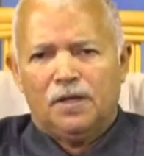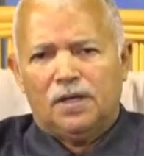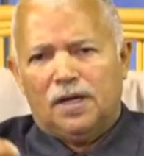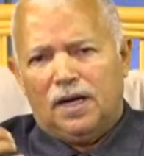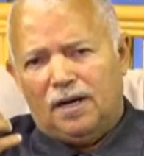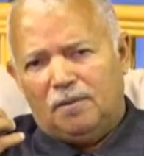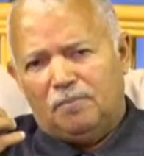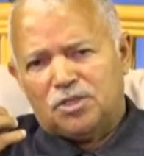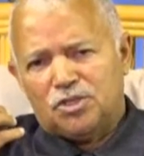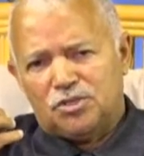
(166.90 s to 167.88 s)
Uh,
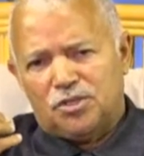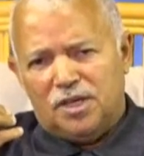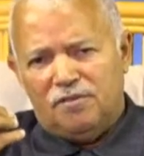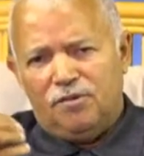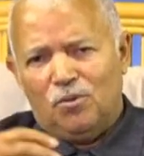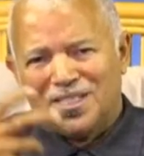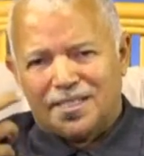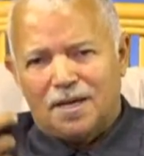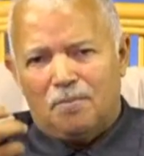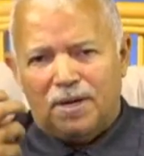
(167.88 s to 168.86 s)
but just to give you a
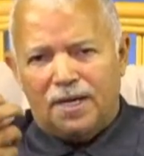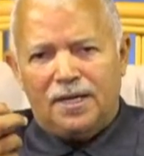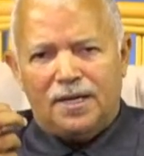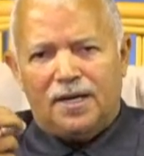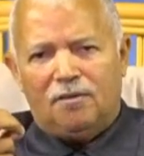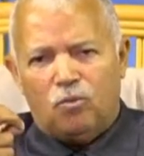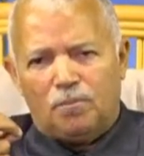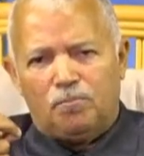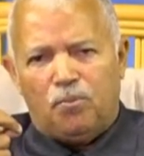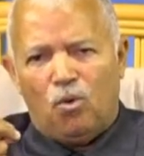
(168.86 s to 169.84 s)
summary of
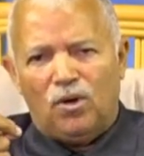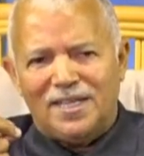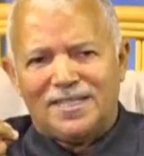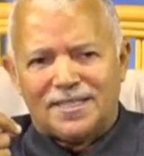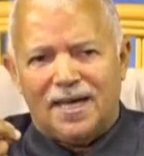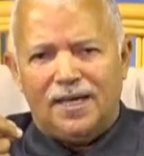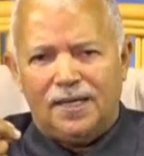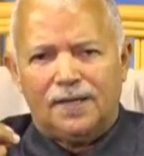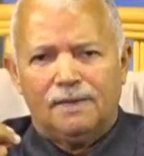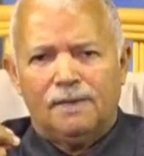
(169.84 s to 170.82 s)
what Paul is
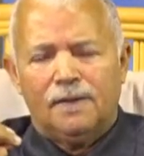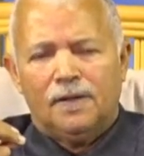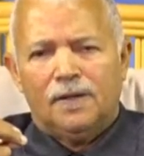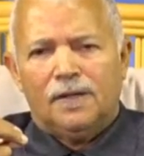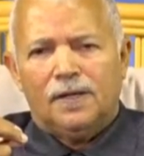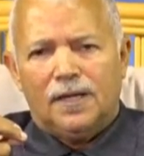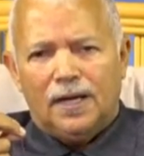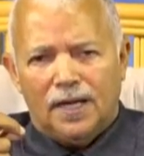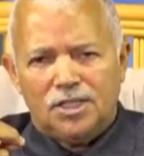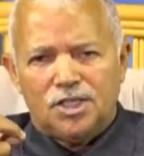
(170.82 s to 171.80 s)
saying in
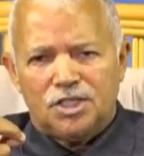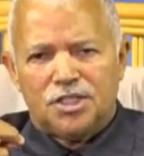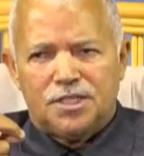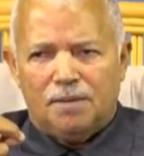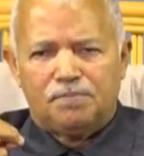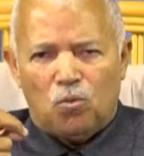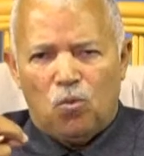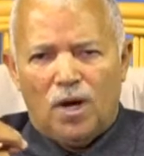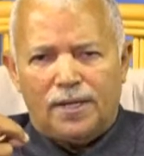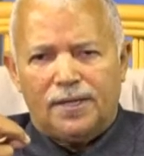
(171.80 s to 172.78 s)
Galatians chapter
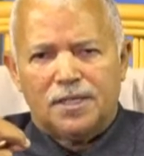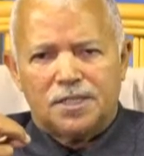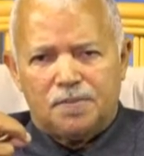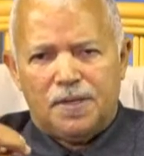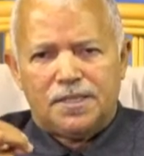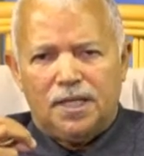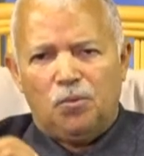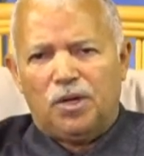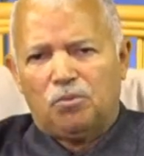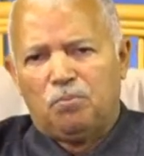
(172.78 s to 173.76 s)
1, especially
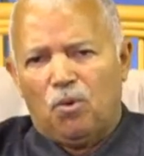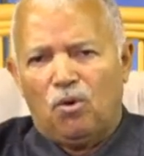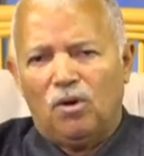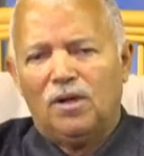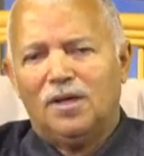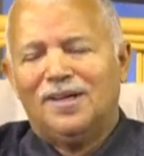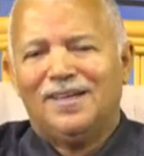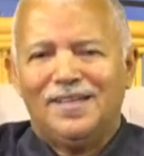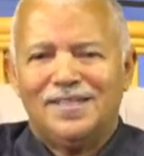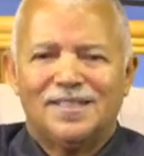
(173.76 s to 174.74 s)
when Paul
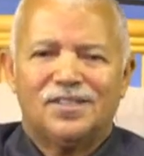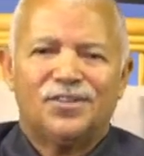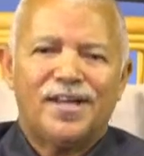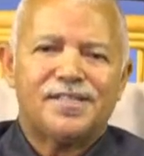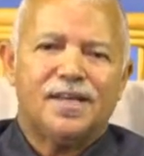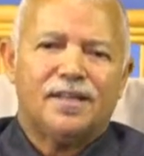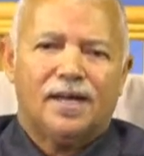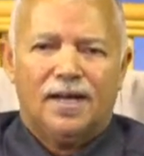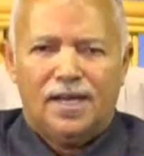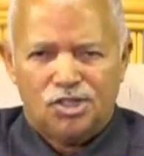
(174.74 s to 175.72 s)
is addressing the
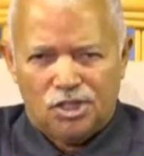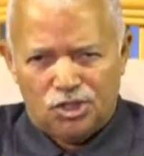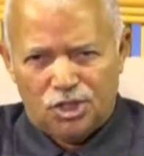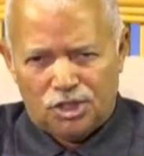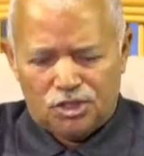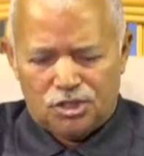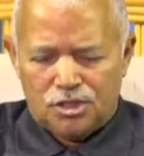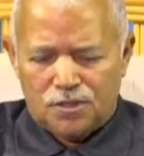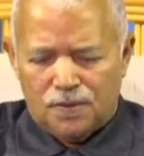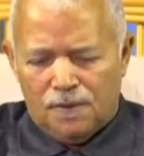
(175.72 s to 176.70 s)
Galatian
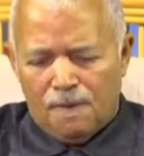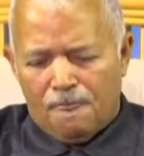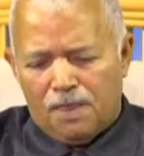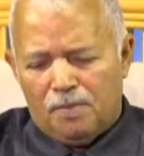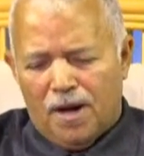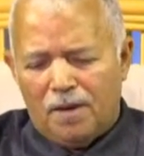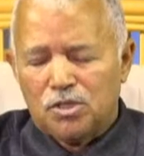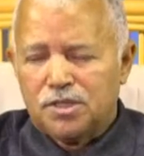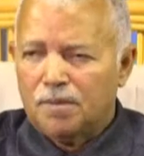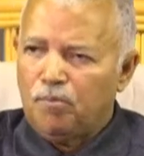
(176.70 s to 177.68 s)
churches. The
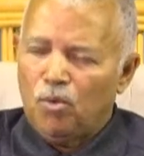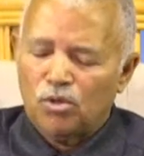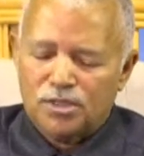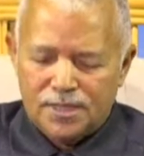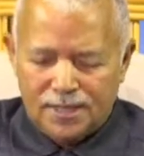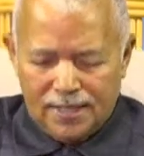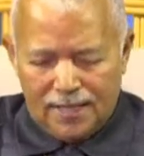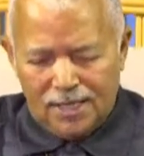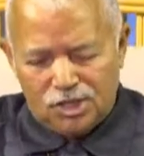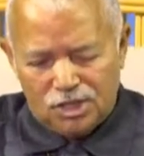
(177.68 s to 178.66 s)
Bible says, Paul says in
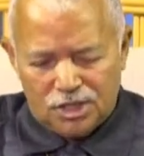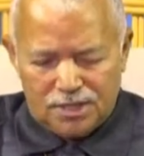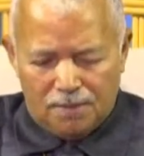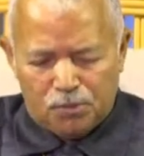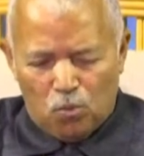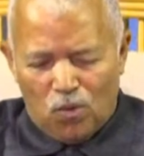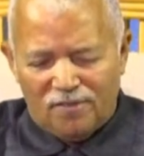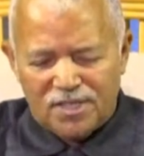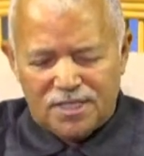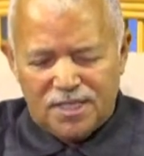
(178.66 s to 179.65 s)
Galatians chapter
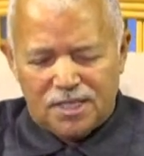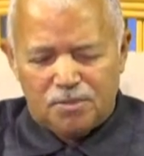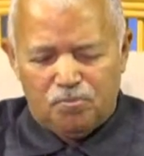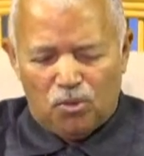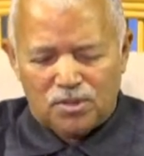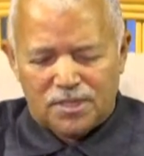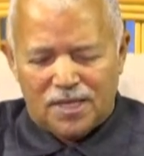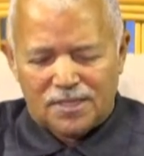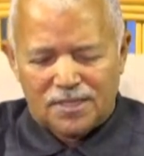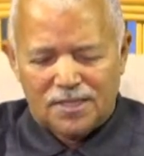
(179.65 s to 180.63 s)
1, verse 6, Paul
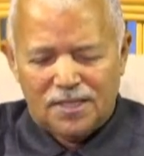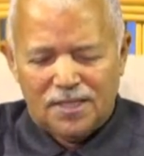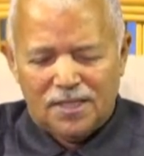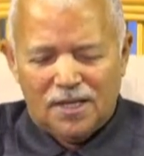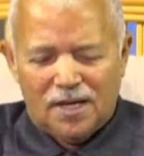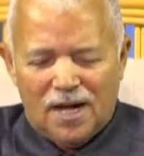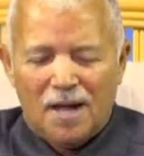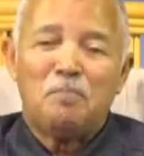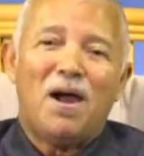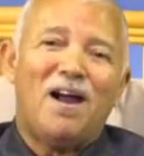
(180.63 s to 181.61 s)
says,
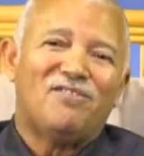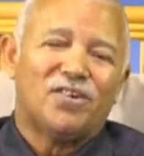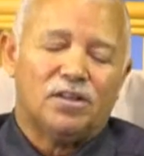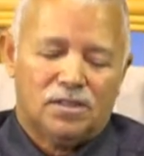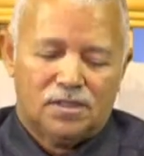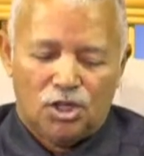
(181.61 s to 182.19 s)
I marvel that